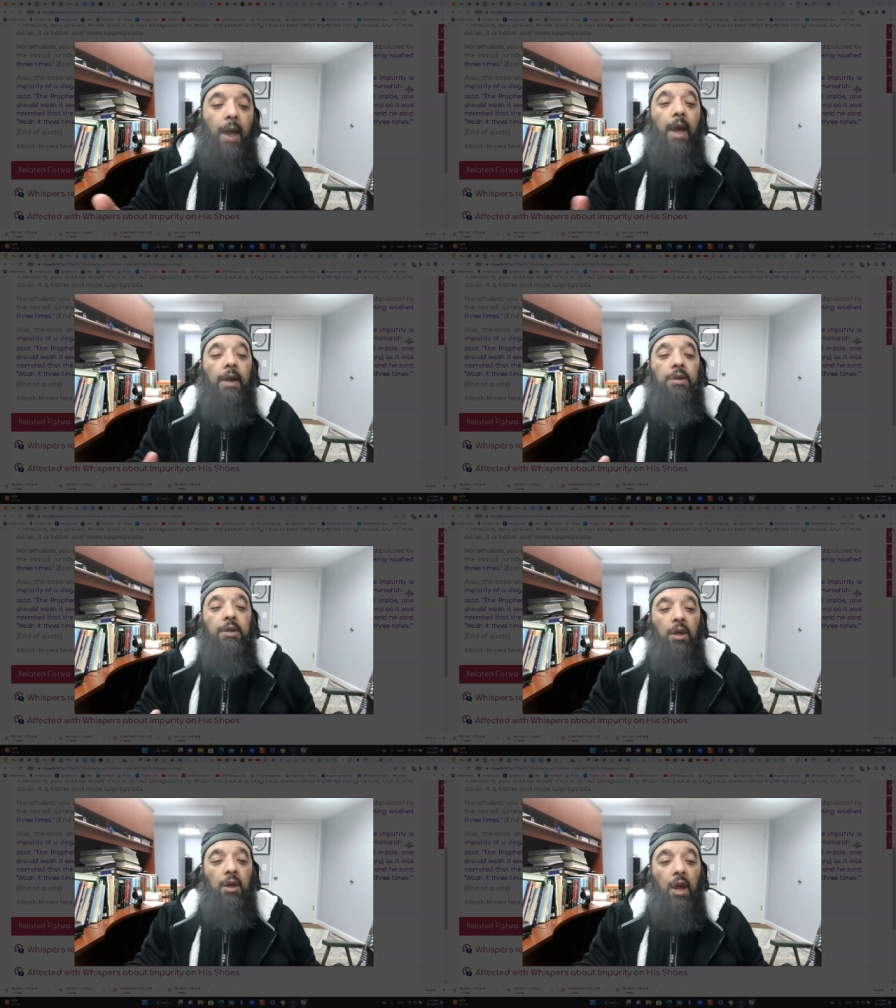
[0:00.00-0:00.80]

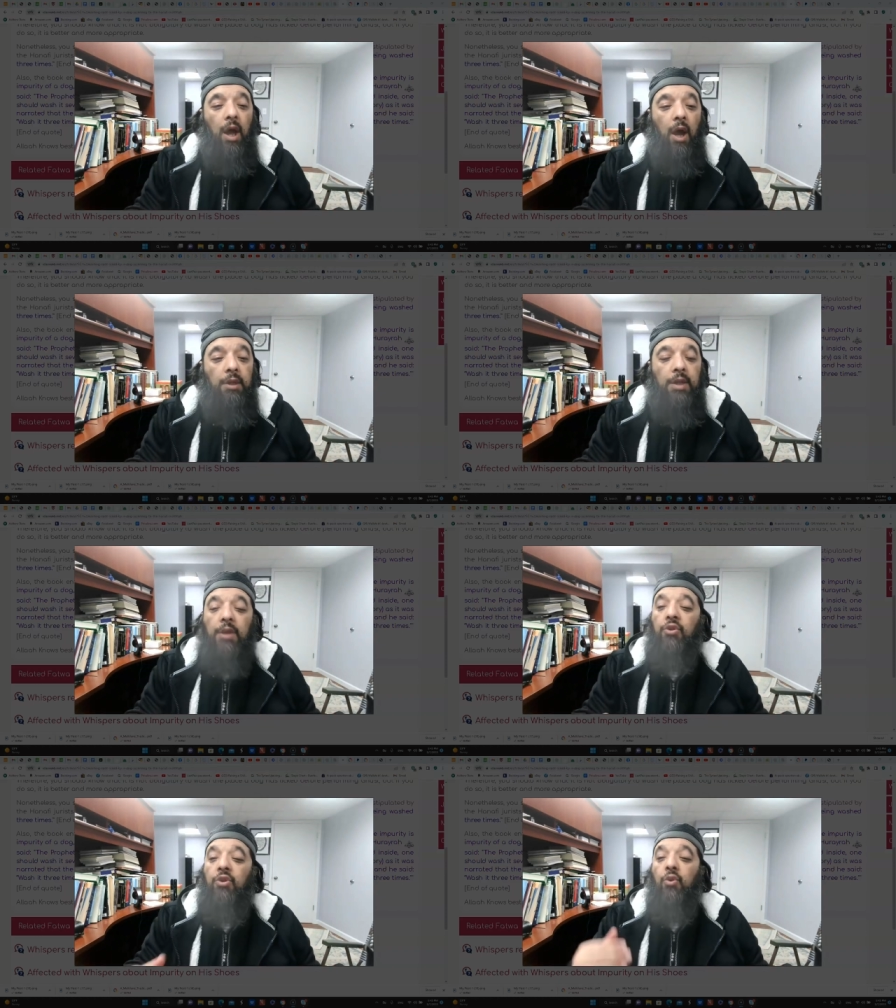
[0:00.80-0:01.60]
And
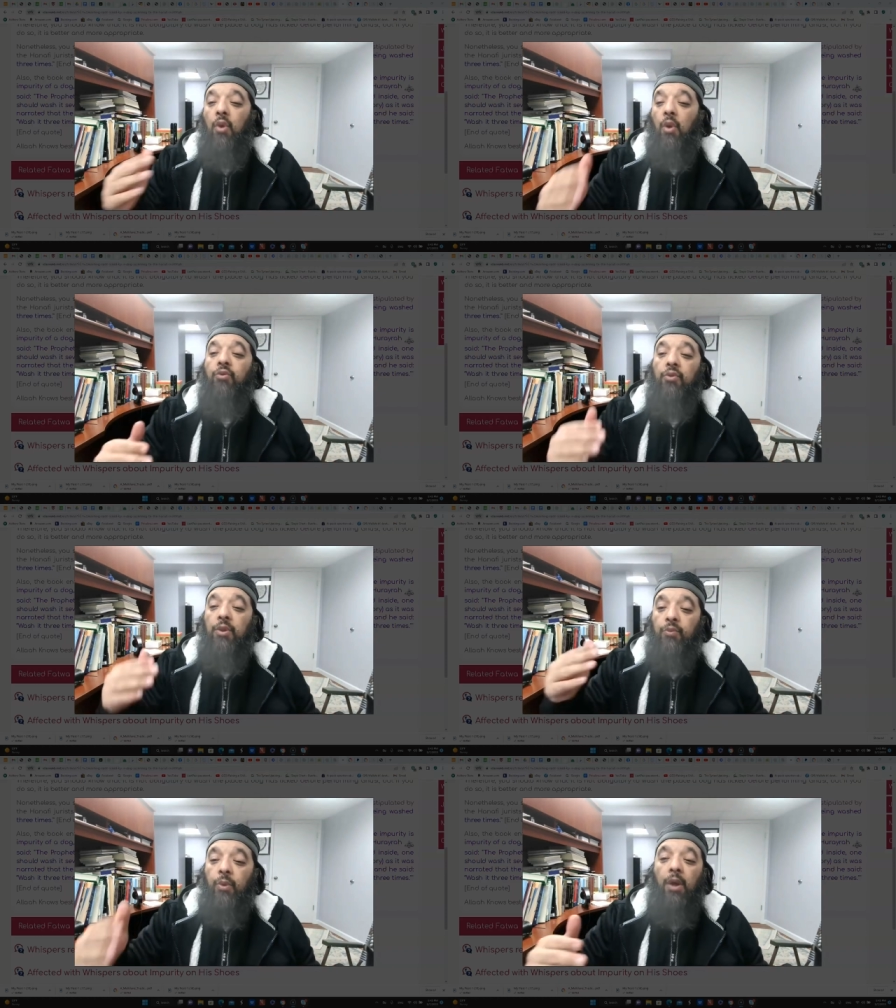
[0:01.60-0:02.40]
unless you go through
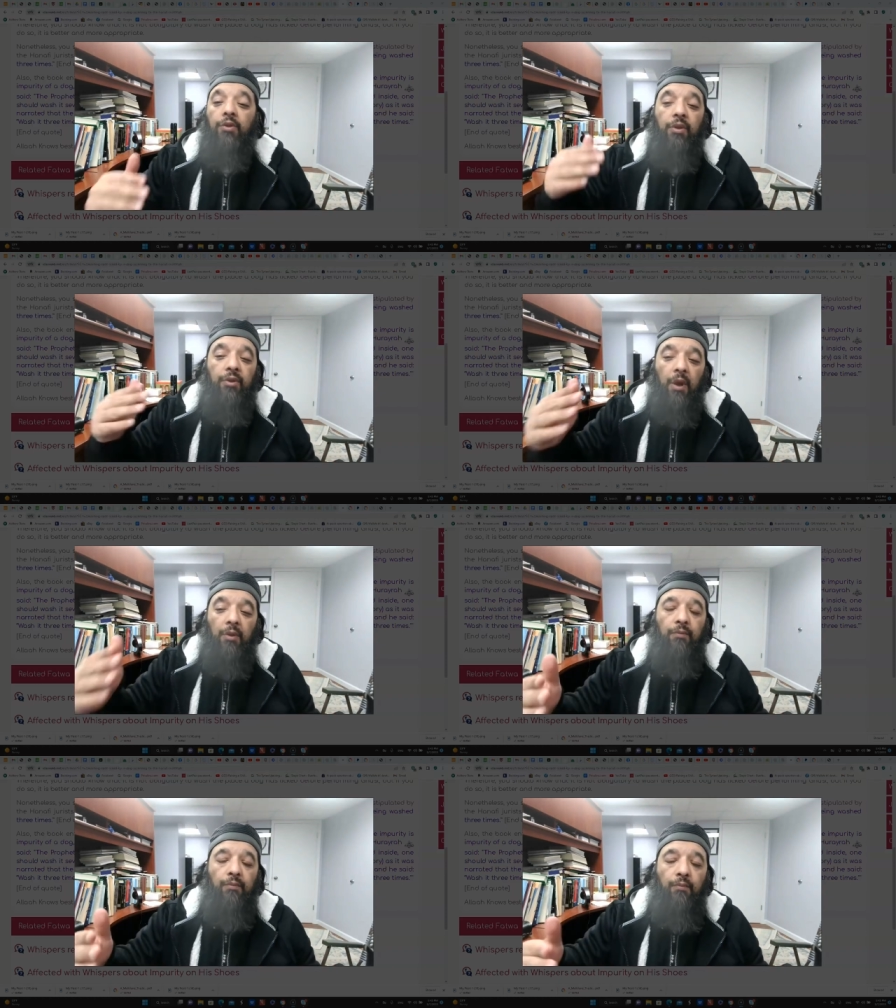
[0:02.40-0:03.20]
this process
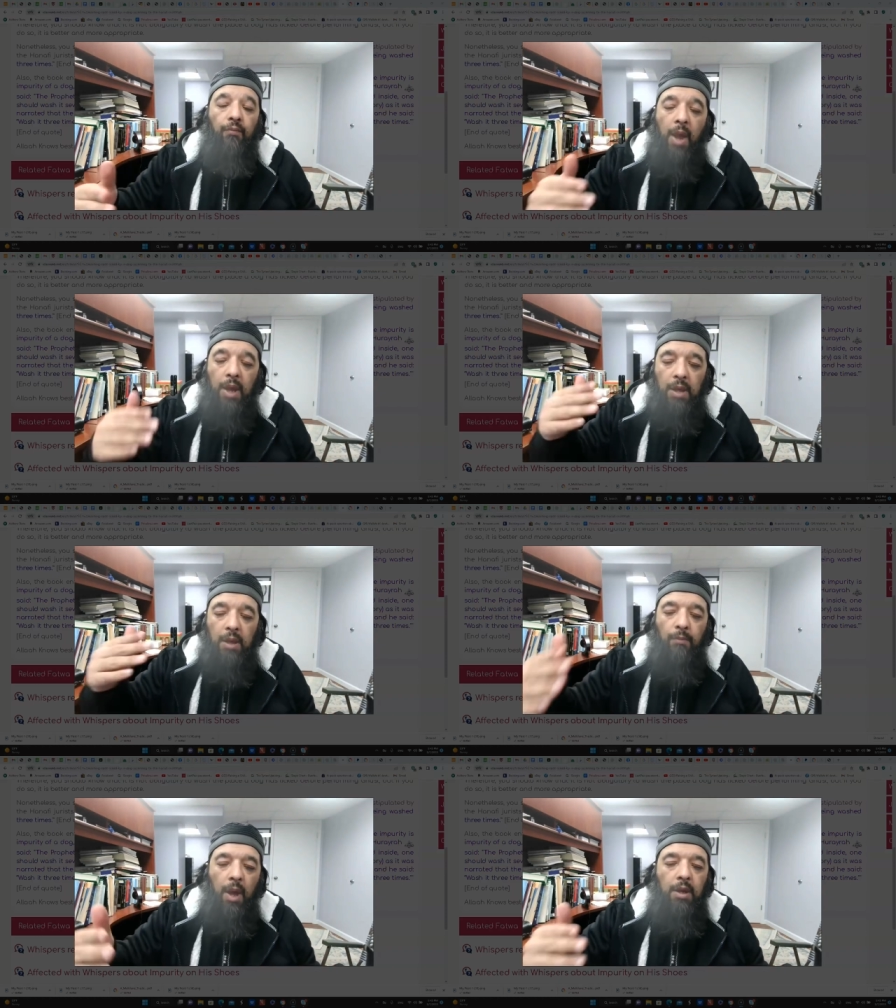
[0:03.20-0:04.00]
of
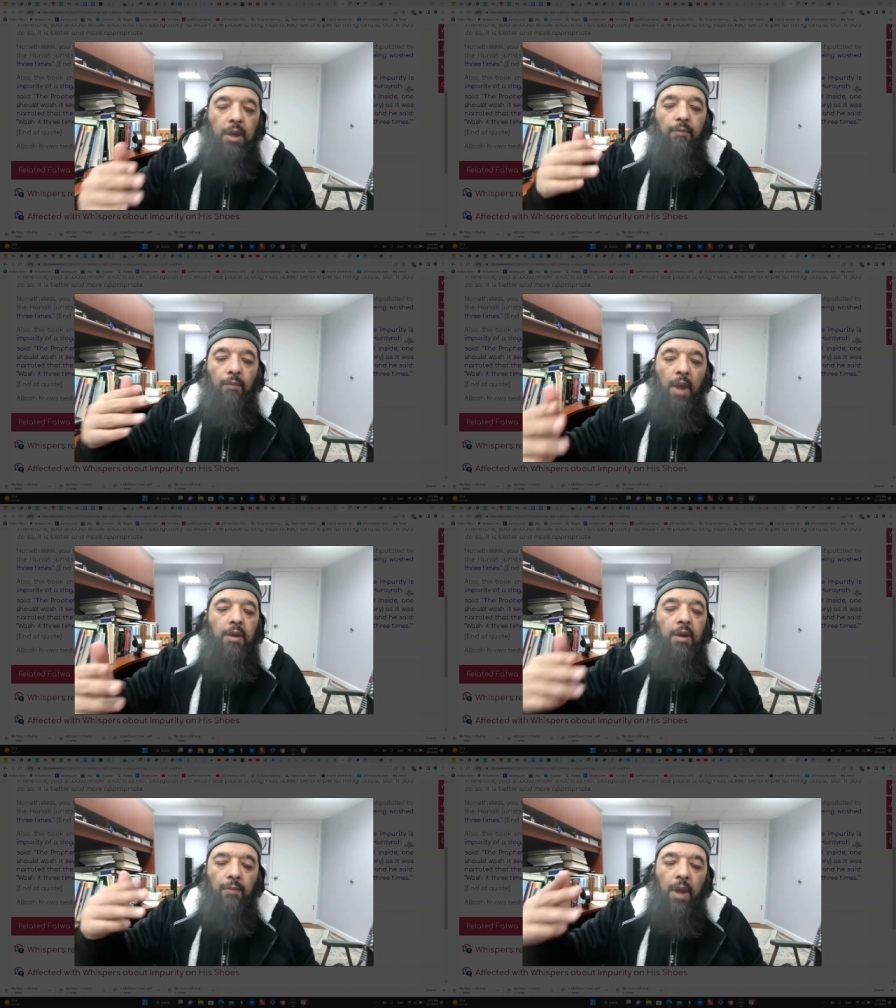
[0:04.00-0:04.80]
many, many,
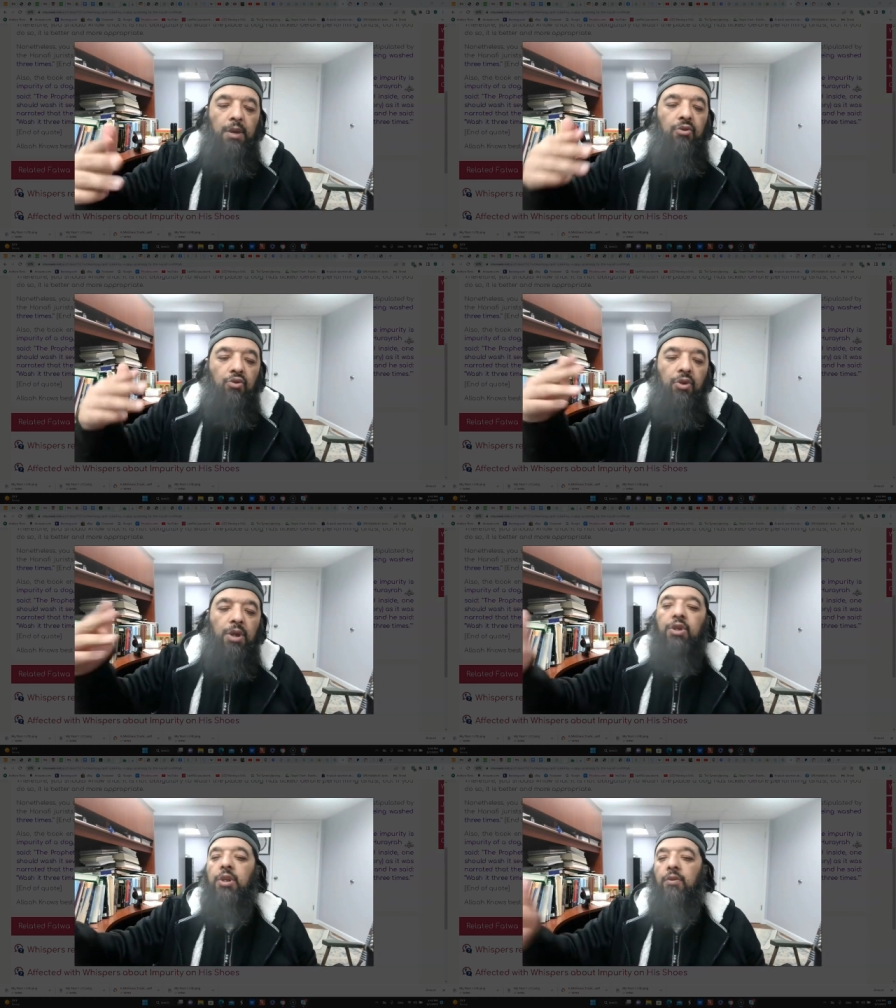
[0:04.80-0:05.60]
many, many
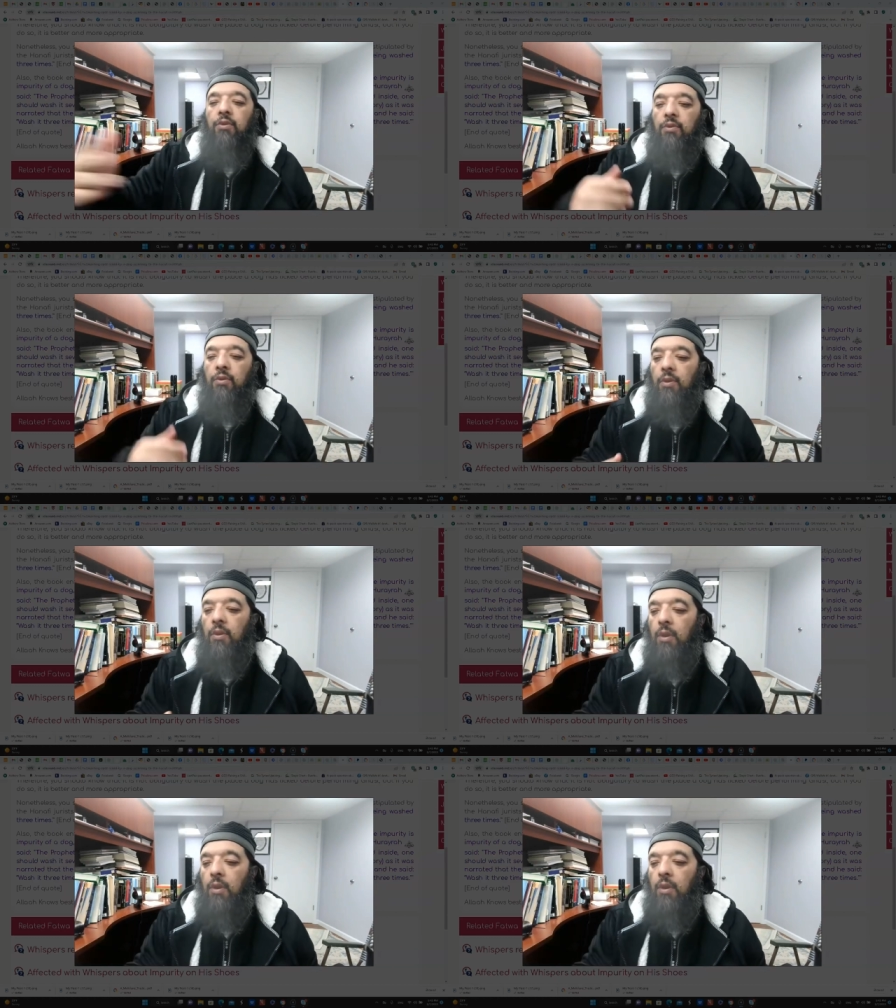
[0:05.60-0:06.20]
traditions